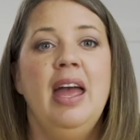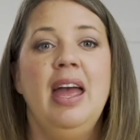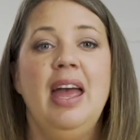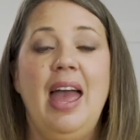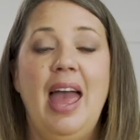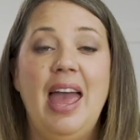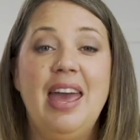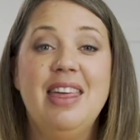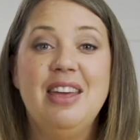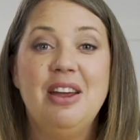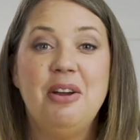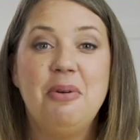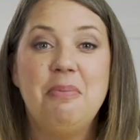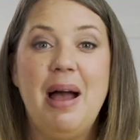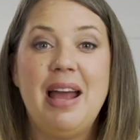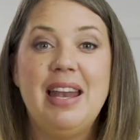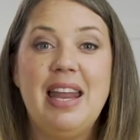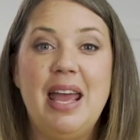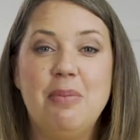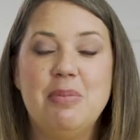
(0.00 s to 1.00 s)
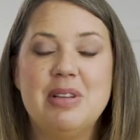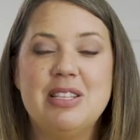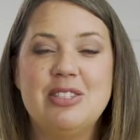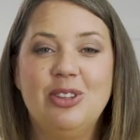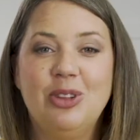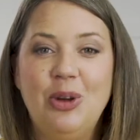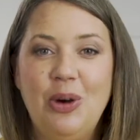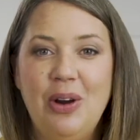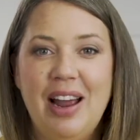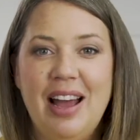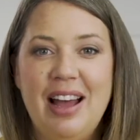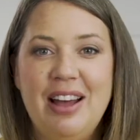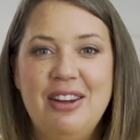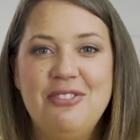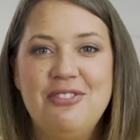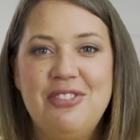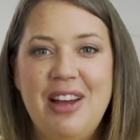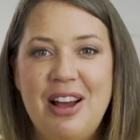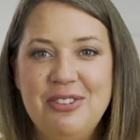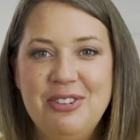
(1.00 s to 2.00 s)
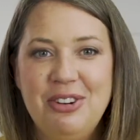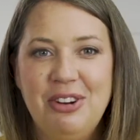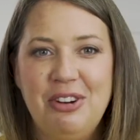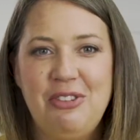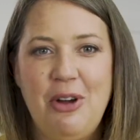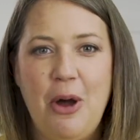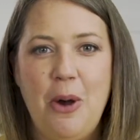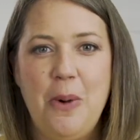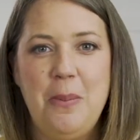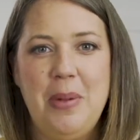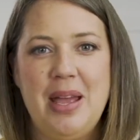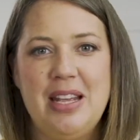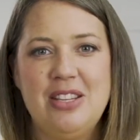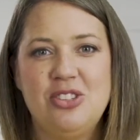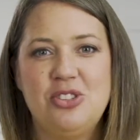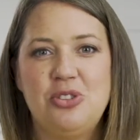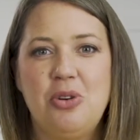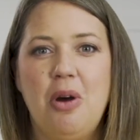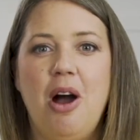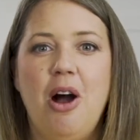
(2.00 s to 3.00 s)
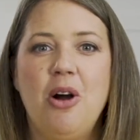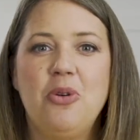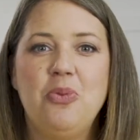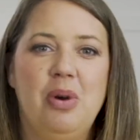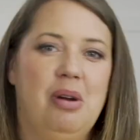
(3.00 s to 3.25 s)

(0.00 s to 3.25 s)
Hey there, my name is Laura, founder of Hope Made Strong,